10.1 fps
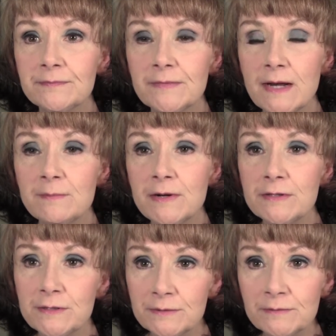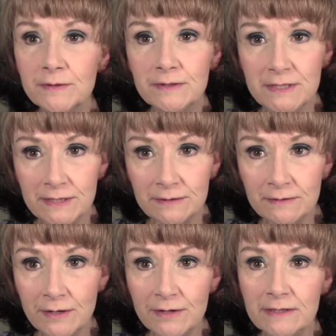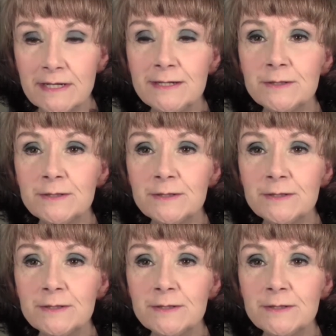that I'm married to, still currently